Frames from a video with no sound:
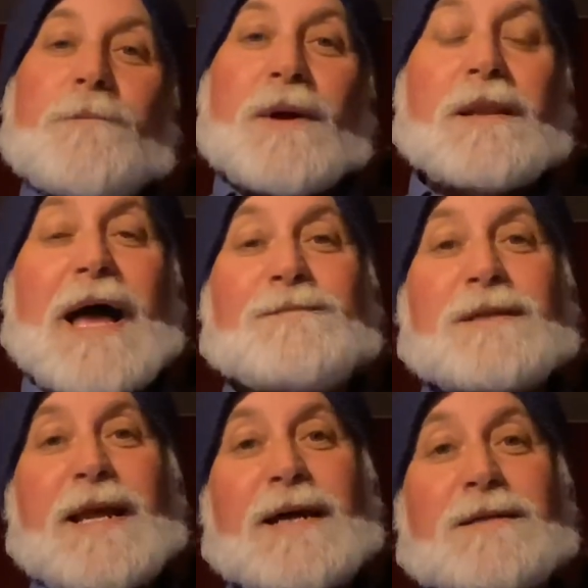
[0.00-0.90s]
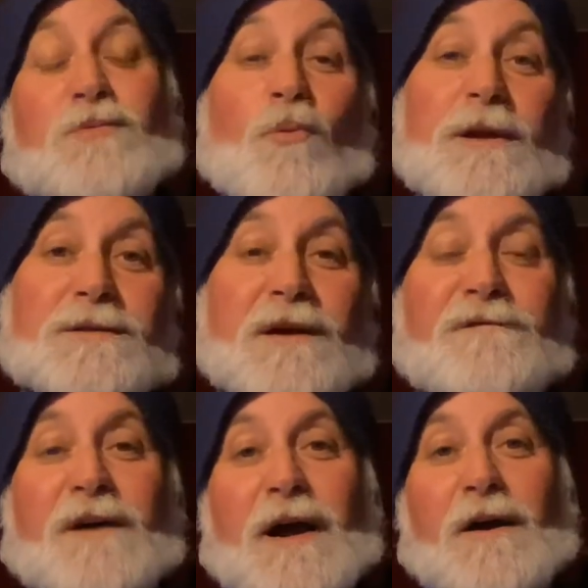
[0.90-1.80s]
But Clapton has Wheels
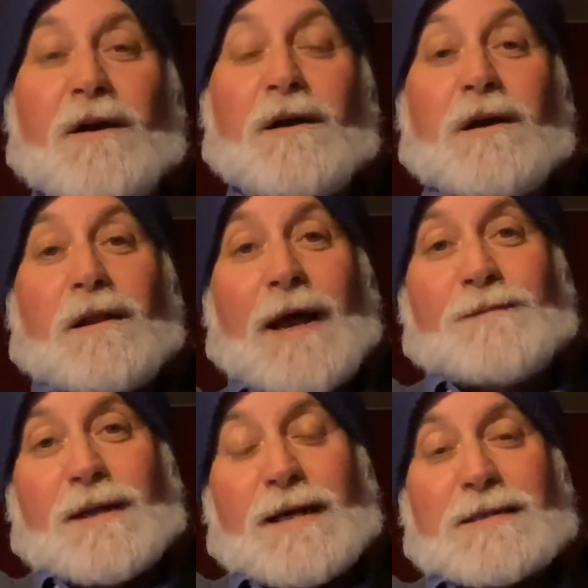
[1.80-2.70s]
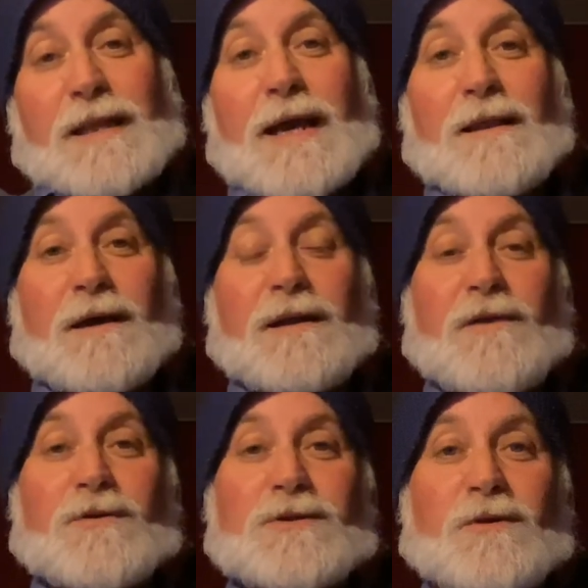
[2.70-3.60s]
of Fire. Clapton has Layla and
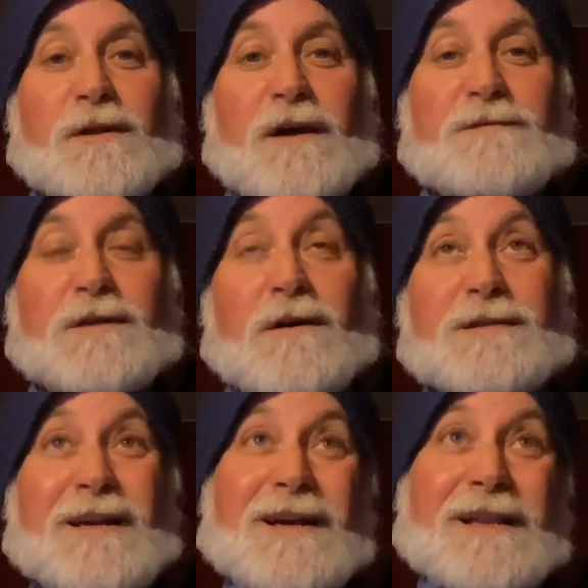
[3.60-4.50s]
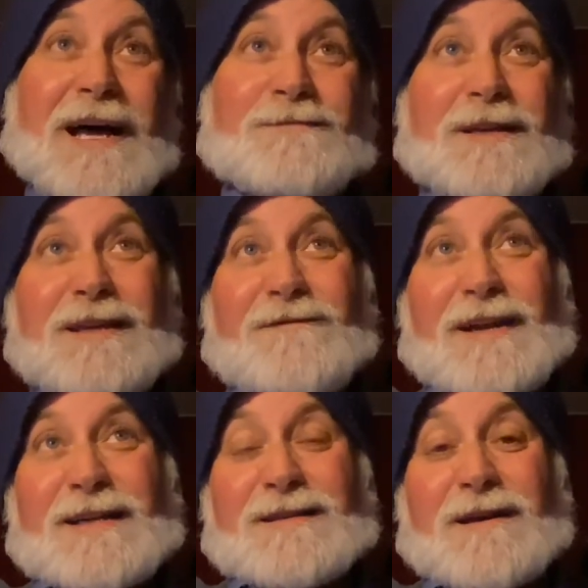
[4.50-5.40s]
other assorted love songs. Clapton even
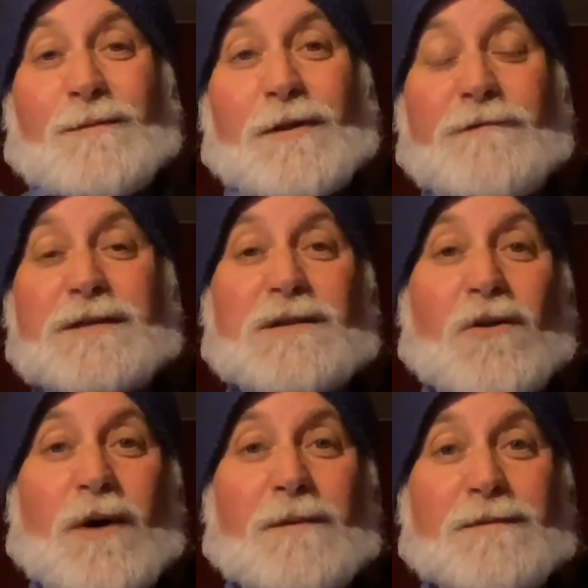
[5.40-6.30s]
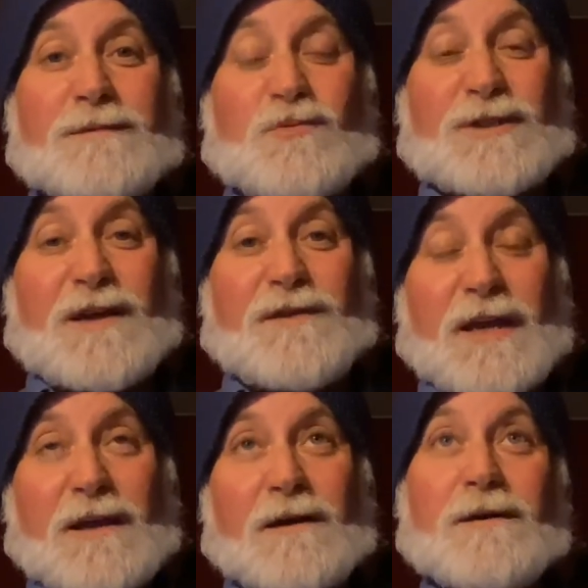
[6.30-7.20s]
has a couple of his solo albums, which I
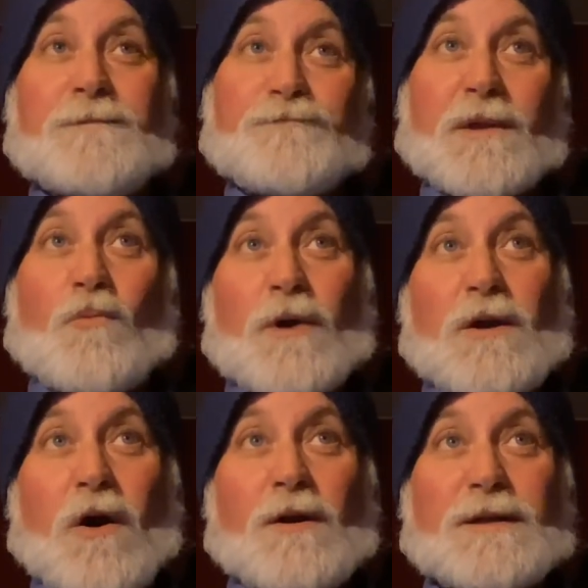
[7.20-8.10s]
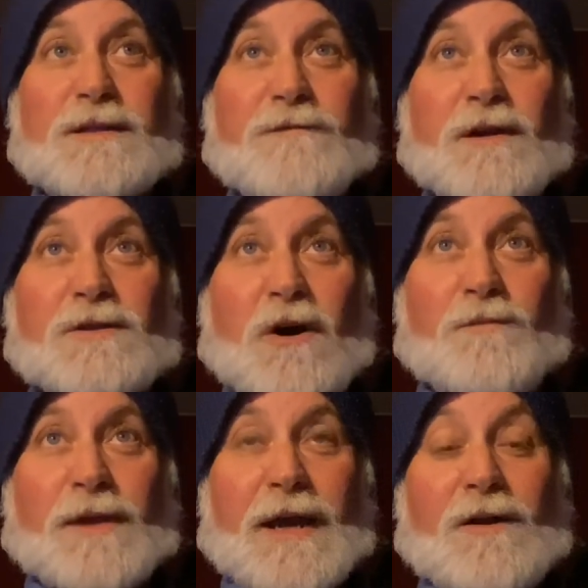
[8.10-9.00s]
think, regardless of the guitar
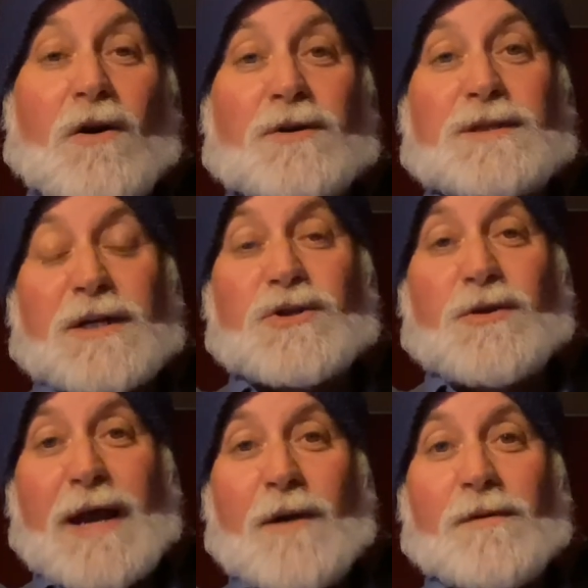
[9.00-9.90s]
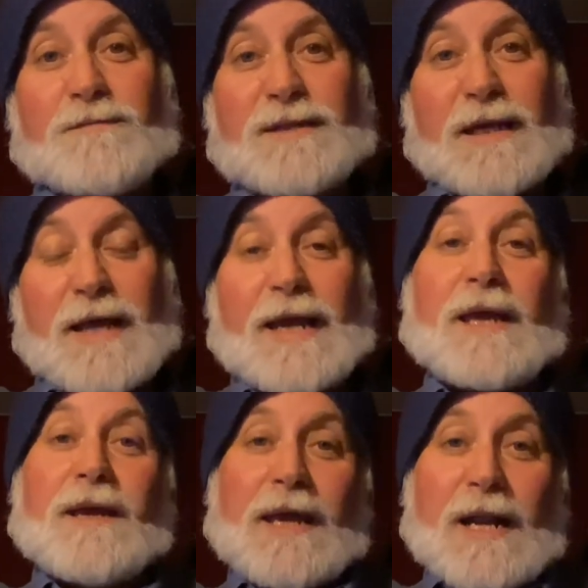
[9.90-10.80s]
playing, are such good albums that like
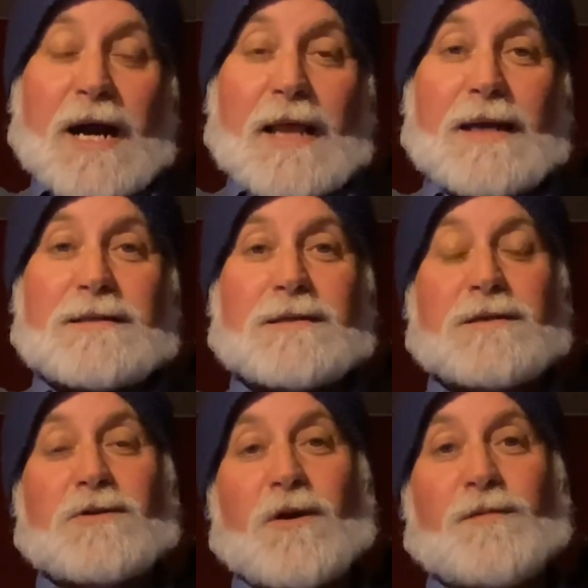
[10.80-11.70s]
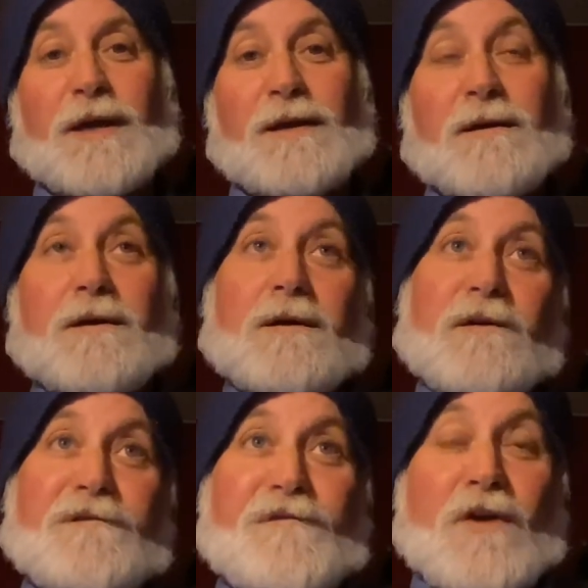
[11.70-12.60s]
it highlights his guitar playing.
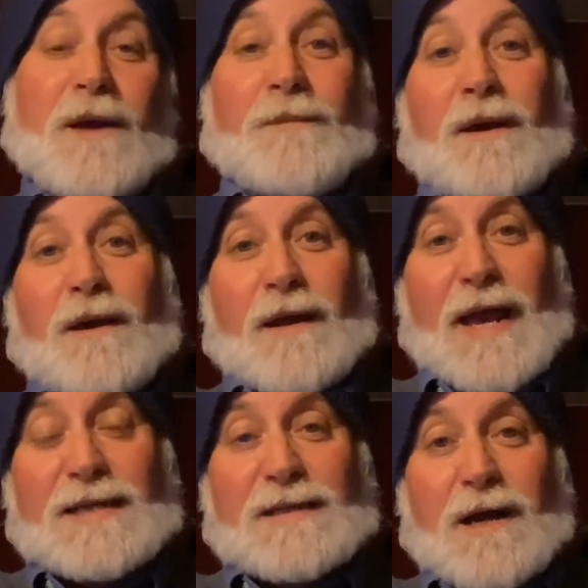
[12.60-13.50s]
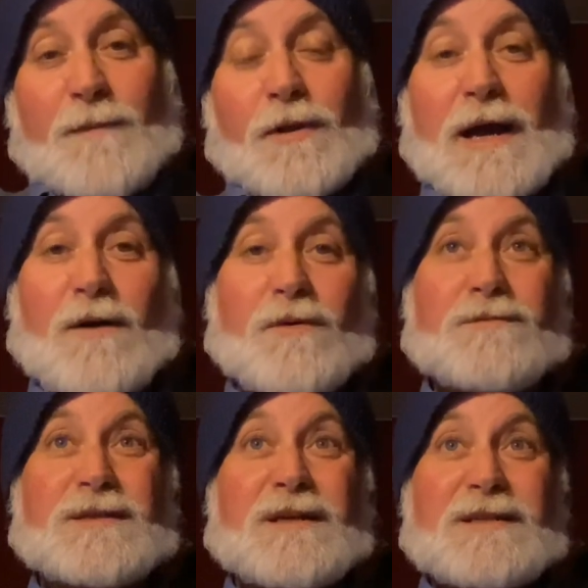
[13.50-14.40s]
Fripp has a couple
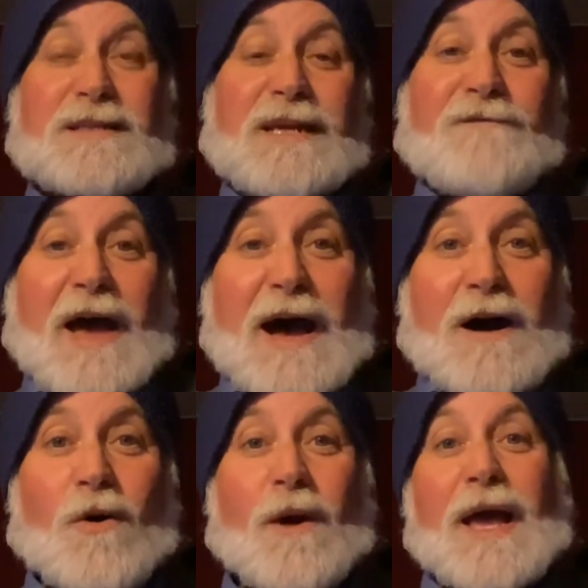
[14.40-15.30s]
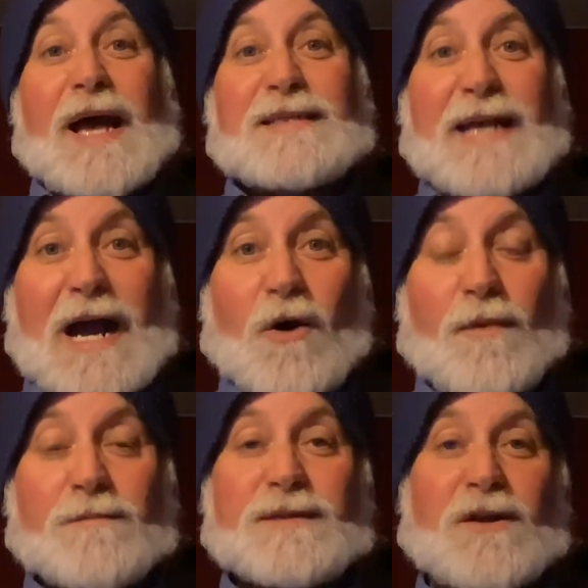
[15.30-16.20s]
albums. Steve Howe has
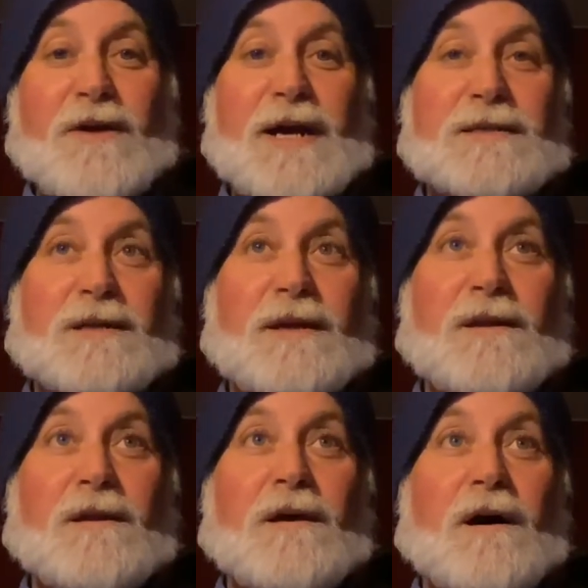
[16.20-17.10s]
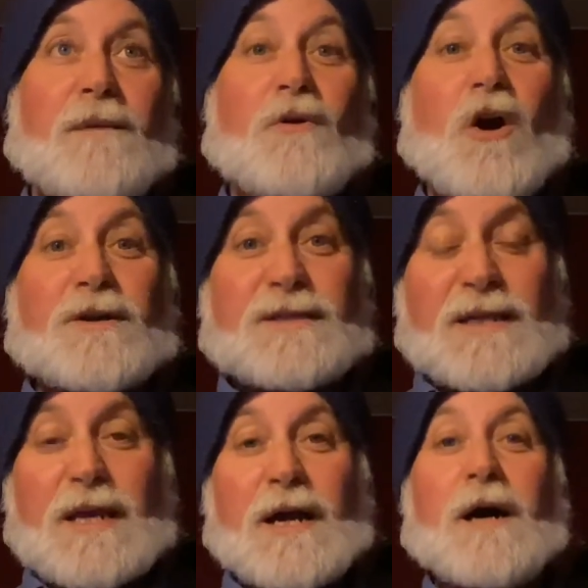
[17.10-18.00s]
albums that are excellent. Um,
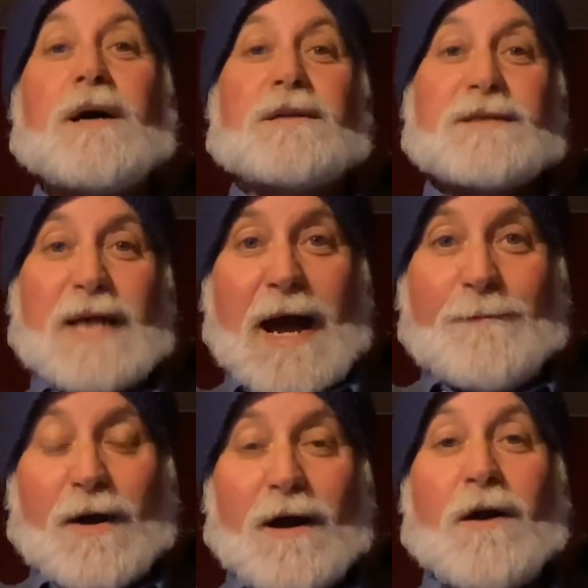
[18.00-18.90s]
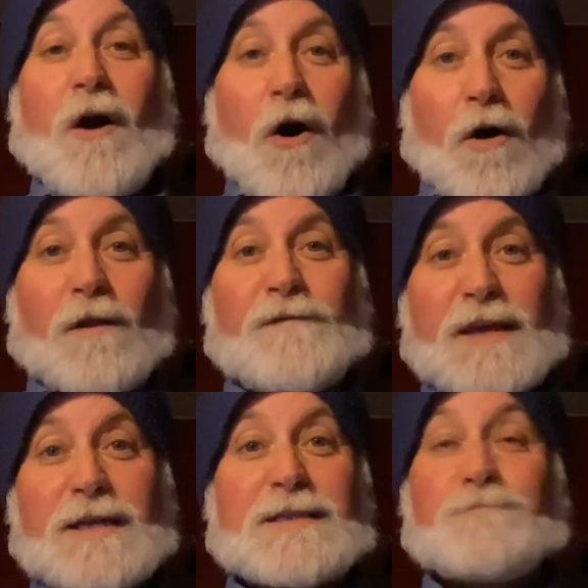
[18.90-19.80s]
Garcia, Zappa, all of
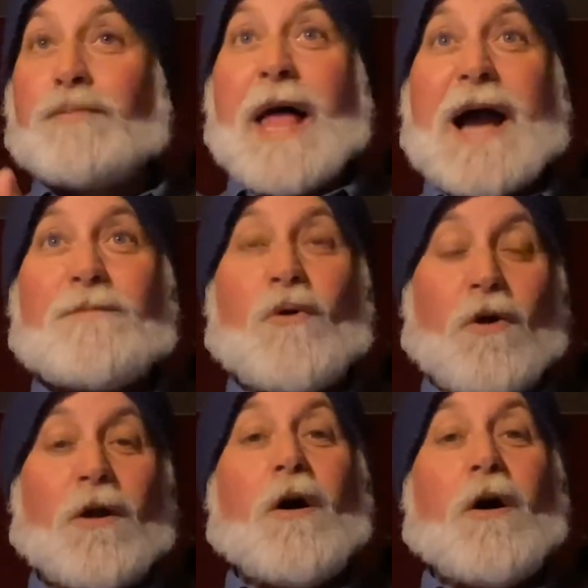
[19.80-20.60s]
these Blackmore,